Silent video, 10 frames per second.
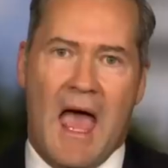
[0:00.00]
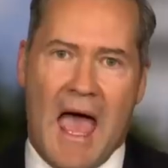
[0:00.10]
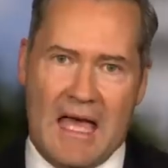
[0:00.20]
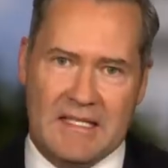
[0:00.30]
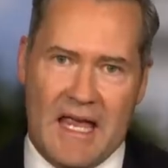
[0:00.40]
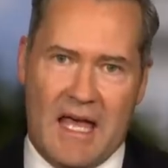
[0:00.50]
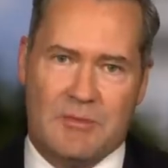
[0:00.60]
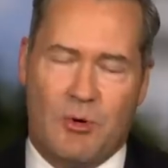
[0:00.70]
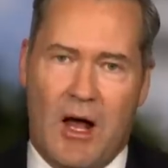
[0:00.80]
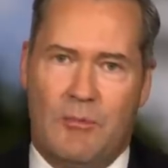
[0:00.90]
as he has
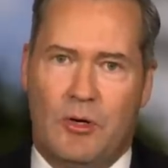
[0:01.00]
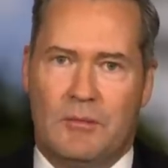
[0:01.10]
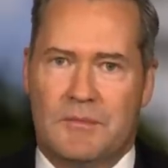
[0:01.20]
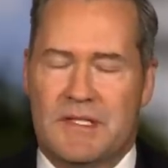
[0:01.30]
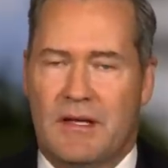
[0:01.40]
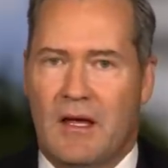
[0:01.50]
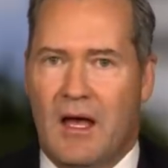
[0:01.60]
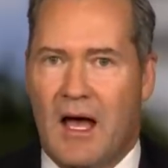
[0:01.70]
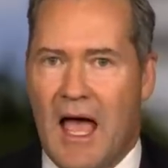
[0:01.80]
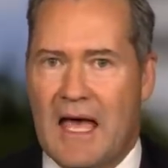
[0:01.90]
problems
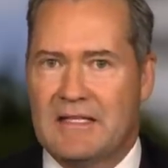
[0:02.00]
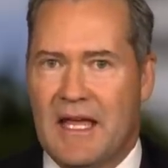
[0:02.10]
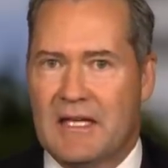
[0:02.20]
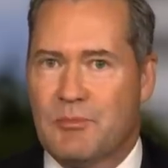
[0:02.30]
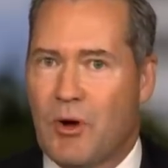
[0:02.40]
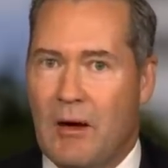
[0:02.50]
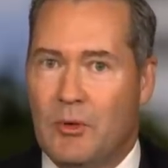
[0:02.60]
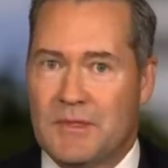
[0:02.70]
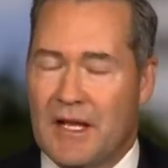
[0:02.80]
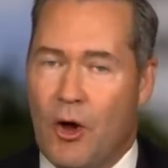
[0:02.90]
uh, as he has
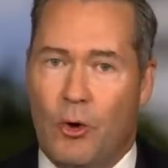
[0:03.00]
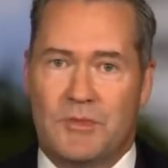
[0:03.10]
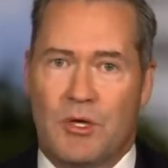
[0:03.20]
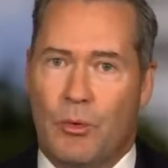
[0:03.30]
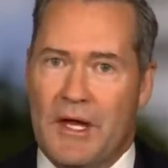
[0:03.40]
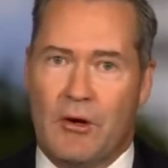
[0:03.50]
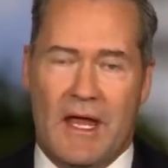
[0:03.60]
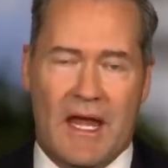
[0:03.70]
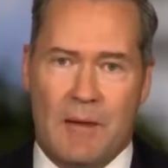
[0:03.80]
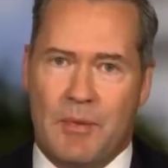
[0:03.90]
problems at home. So we are
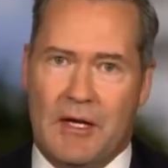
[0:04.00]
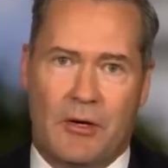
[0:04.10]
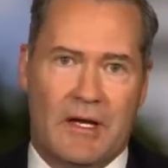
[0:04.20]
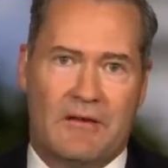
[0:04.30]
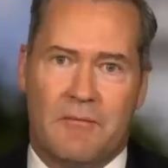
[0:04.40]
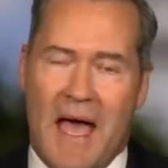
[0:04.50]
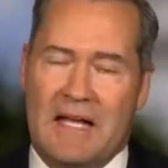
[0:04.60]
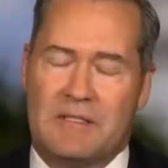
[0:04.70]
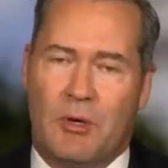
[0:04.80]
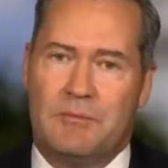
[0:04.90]
in a period of
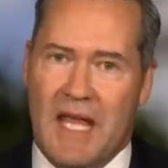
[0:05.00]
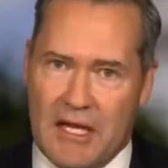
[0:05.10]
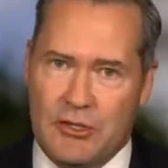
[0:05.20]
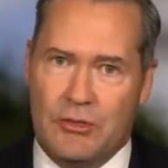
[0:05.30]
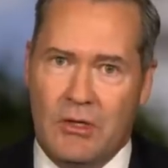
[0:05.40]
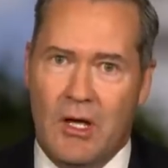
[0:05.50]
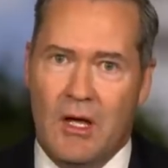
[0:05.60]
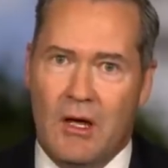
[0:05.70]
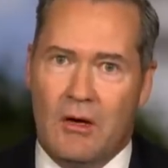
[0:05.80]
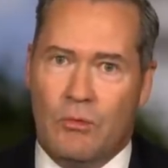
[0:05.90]
maximum danger
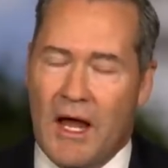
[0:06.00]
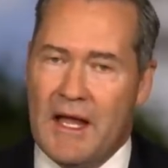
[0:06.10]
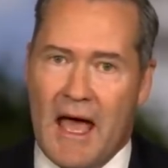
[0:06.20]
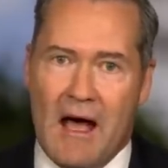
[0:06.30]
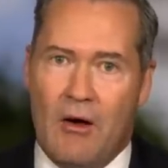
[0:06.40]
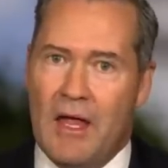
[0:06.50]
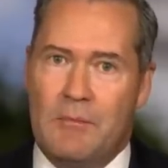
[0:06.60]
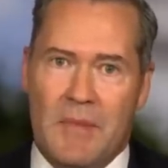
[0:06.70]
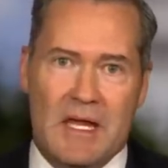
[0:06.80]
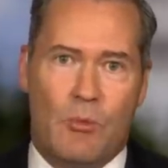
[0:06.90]
right now.
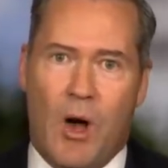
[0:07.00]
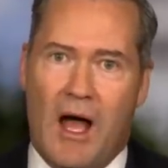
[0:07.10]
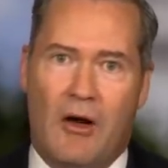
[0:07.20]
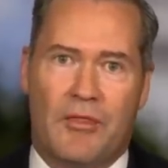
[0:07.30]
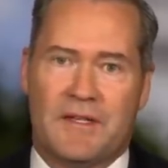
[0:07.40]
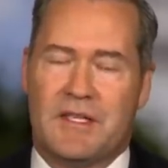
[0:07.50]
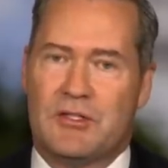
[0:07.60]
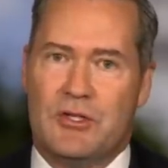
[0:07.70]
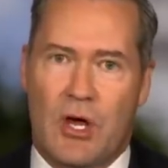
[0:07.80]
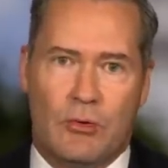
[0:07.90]
And meanwhile, this
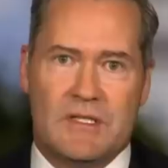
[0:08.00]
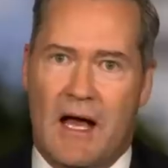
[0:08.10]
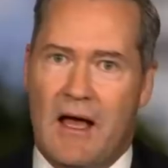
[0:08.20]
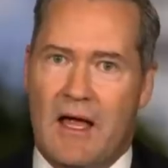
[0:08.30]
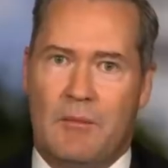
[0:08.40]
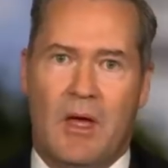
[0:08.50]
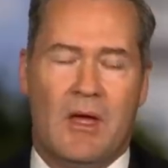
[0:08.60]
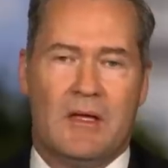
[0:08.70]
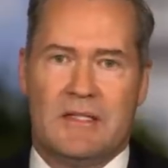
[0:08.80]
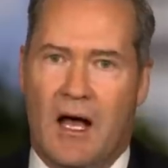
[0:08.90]
is no time
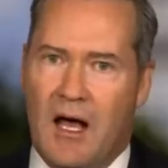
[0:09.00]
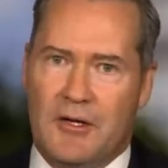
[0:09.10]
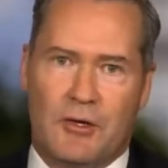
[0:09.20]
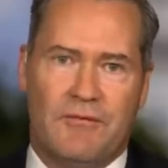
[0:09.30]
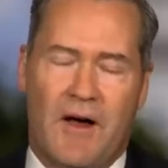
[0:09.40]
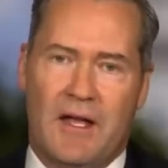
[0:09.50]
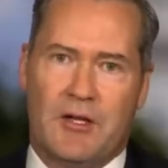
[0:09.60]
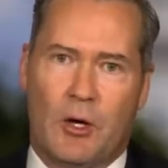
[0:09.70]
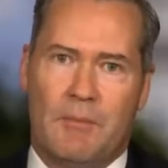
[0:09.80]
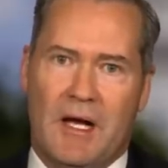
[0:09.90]
to underfund
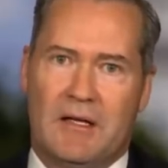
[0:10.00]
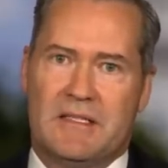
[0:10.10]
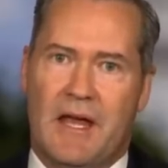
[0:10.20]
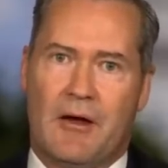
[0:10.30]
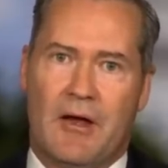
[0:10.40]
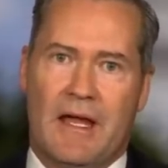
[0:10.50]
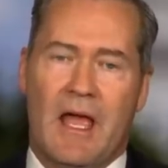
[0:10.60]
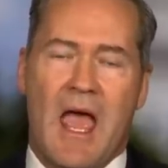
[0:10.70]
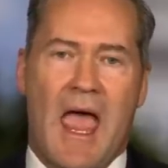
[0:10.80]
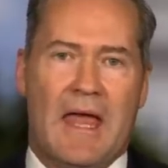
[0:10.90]
our military
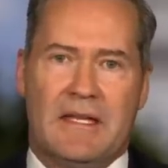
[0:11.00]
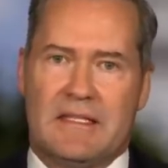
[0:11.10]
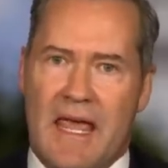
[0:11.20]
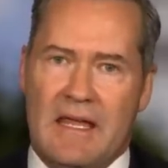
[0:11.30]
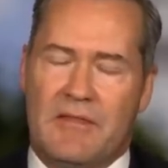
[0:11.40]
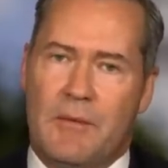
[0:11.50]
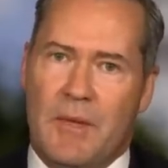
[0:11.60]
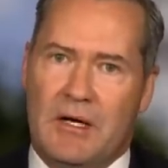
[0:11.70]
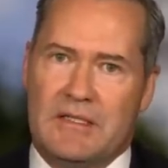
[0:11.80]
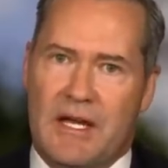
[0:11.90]
I and know. to take the
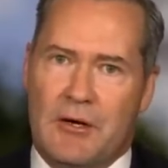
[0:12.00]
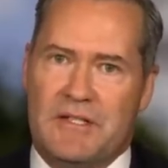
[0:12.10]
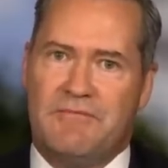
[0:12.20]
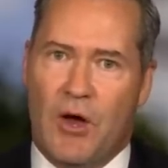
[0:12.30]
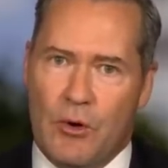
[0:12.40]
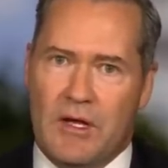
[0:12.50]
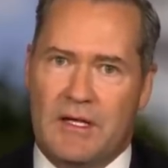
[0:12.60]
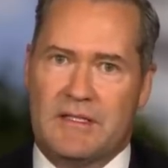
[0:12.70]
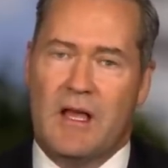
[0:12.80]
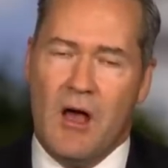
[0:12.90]
military's
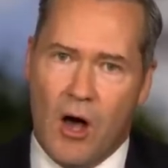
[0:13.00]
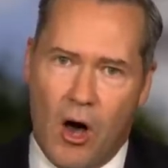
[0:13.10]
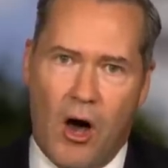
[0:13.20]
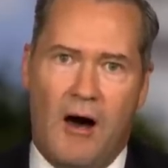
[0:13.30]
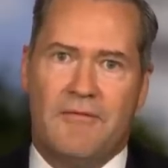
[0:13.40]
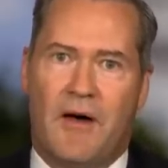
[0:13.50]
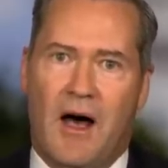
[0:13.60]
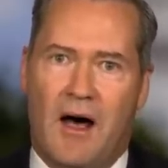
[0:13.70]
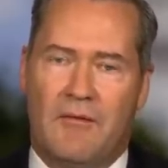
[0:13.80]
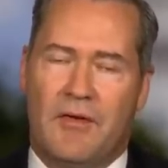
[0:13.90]
focus off
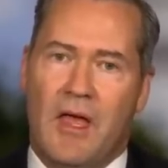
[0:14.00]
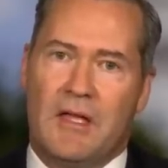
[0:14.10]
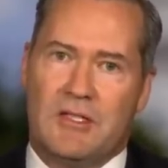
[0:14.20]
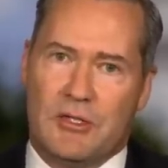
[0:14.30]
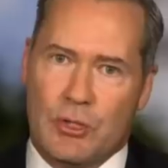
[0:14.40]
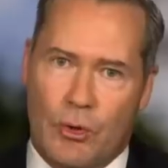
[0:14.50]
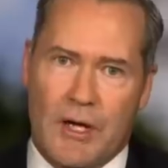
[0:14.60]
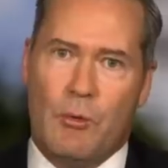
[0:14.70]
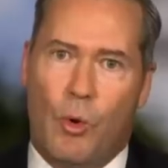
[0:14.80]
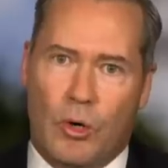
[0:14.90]
of
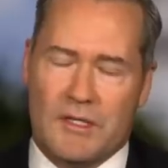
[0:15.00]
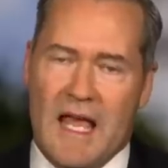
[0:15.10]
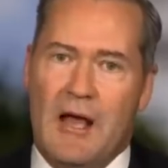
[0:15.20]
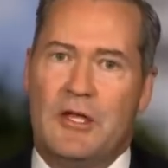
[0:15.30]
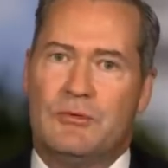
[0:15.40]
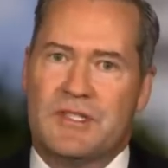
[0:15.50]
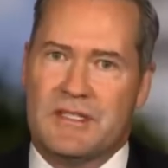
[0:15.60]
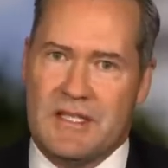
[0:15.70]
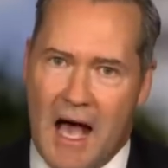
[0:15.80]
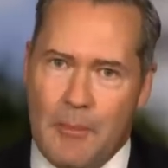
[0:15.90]
deterring wars. How you
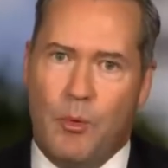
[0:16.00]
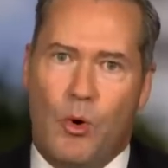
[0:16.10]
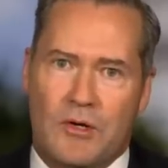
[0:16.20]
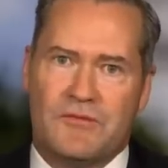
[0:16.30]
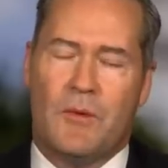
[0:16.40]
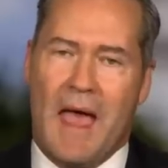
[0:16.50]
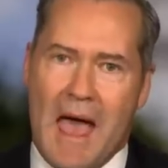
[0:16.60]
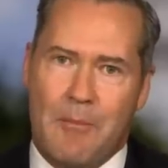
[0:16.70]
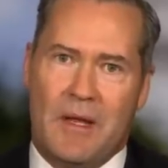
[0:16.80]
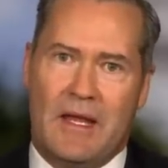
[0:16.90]
stop wars from
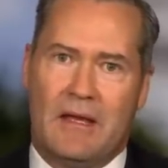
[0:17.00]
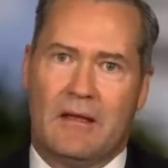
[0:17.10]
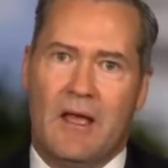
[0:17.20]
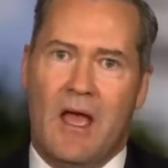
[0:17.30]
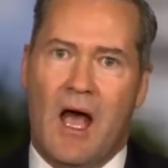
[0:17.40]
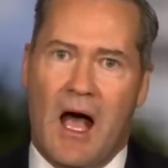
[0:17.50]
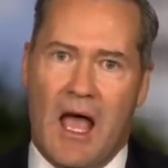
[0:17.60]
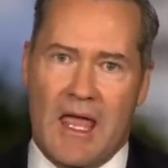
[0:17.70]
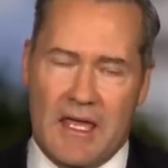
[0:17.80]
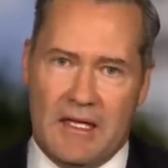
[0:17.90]
happening uh,
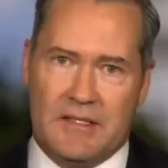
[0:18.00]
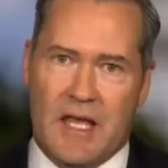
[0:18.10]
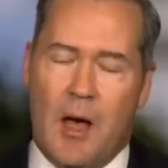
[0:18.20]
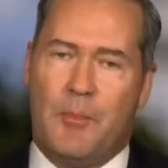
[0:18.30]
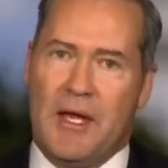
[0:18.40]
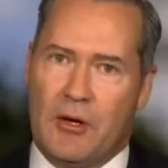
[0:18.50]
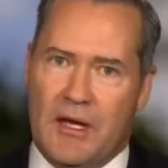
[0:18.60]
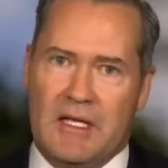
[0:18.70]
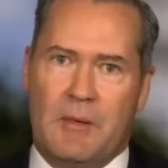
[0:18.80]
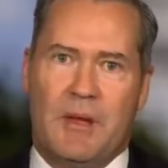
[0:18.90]
is
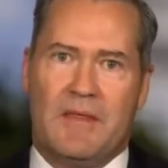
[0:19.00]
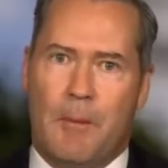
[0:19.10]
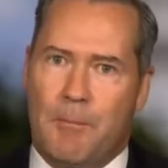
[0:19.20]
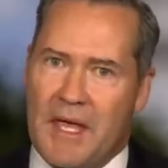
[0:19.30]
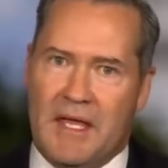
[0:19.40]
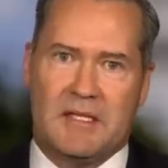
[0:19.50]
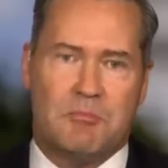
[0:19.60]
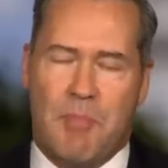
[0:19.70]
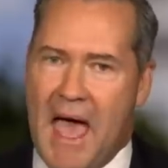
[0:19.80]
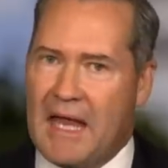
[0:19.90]
appearing to be the biggest,
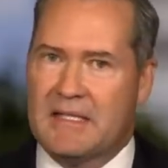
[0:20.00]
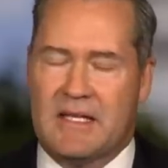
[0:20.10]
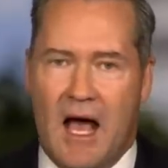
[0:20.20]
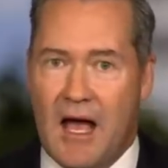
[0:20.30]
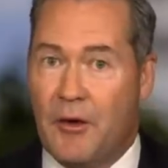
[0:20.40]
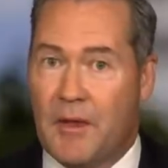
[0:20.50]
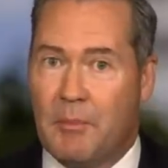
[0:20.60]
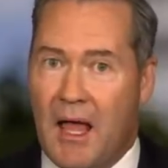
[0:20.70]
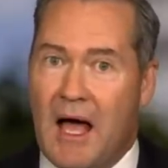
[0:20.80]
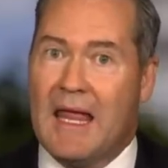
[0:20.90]
baddest guy on the
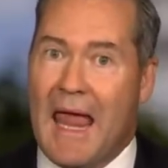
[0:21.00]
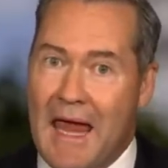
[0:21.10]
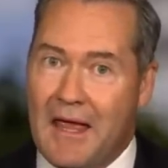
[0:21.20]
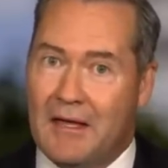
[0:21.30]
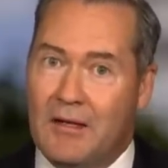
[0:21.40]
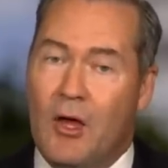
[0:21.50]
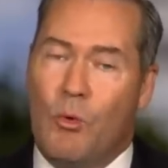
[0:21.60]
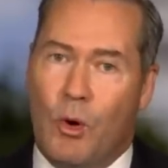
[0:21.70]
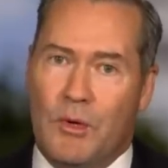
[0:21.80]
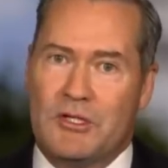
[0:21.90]
block. And
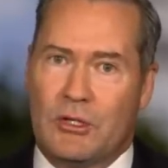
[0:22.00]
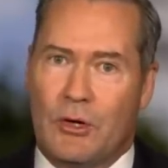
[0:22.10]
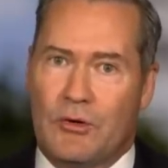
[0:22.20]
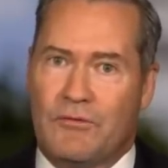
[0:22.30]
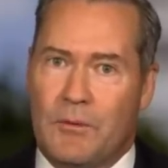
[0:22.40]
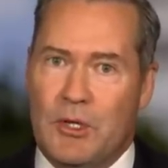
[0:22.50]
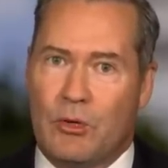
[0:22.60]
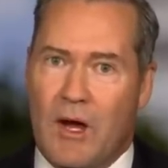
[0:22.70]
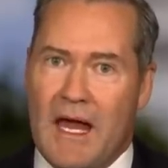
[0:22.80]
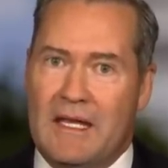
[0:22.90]
what we should learn from
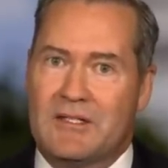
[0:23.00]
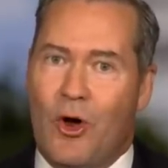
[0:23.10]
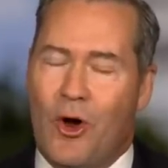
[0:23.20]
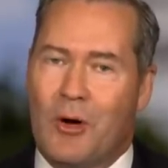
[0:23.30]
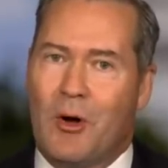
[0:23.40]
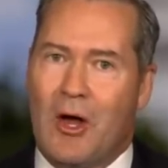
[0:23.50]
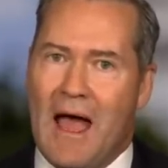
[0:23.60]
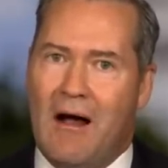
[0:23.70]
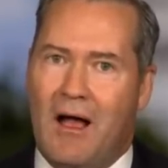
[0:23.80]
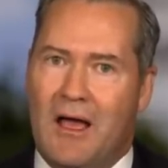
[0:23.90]
Ukraine is arm our
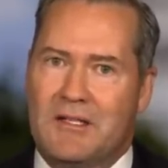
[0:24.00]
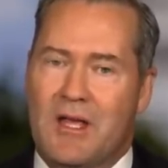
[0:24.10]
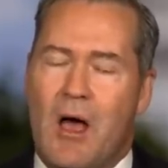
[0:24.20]
allies